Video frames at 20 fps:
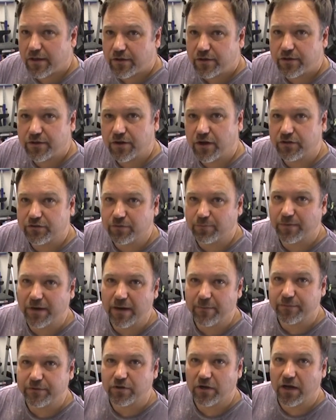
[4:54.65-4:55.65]
You could also
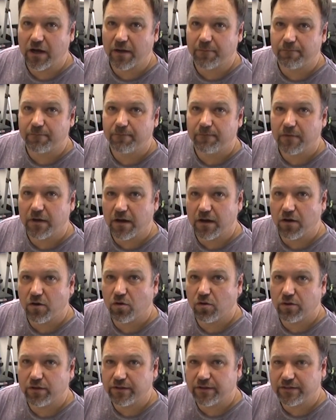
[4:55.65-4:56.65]
pop a
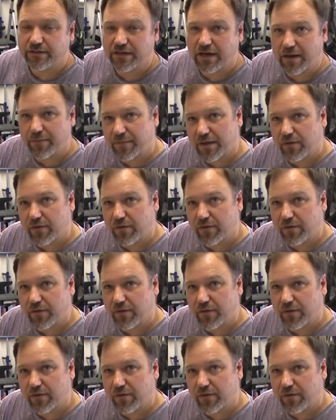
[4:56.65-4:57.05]
hole in the top.